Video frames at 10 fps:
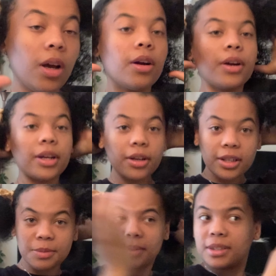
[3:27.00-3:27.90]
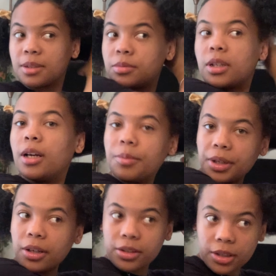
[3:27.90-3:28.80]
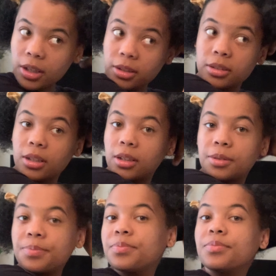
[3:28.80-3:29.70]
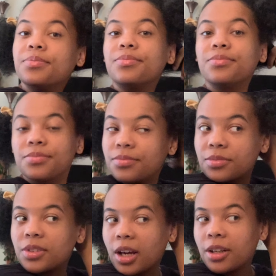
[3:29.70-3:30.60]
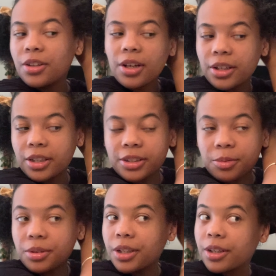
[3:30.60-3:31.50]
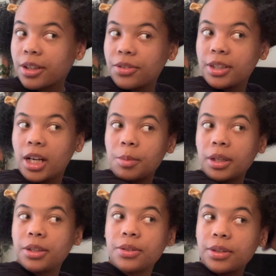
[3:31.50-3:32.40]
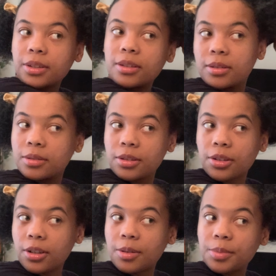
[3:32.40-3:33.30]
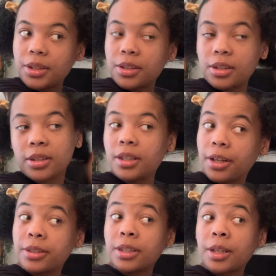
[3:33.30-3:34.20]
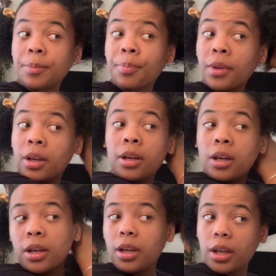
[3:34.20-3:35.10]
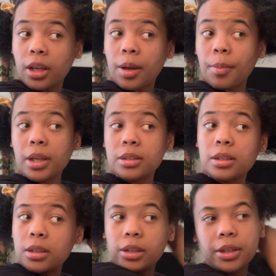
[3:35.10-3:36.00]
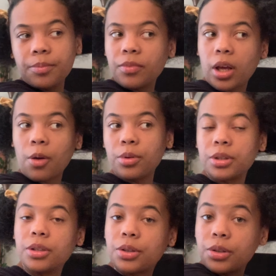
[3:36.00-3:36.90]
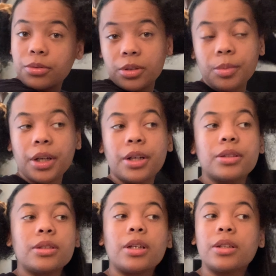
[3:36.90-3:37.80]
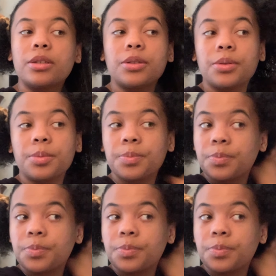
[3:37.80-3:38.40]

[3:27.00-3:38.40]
Alright, y'all, spend some time now. As y'all can tell, I know y'all get jump scared every time I do this to y'all, but it's hair time. And basically, I was gonna cornrow my hair to like 2,